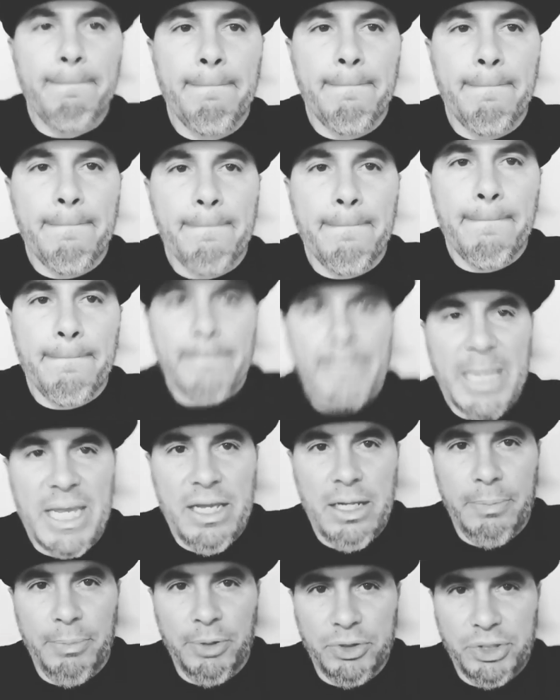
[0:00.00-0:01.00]
In most
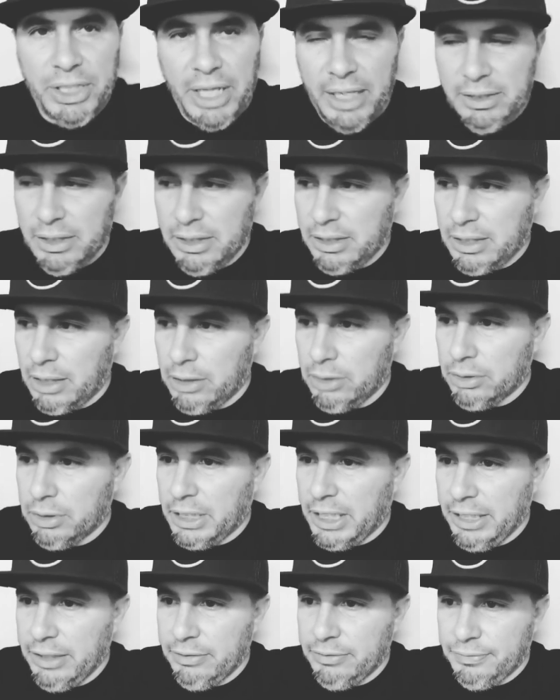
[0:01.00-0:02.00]
cases, I'll give
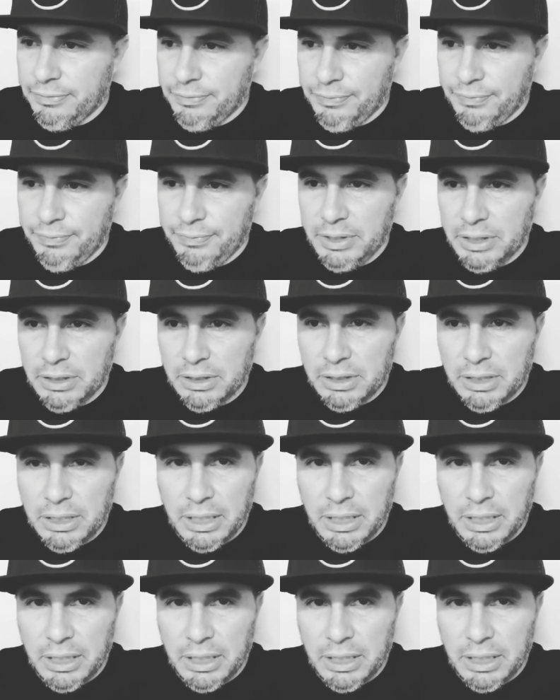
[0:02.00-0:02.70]
the client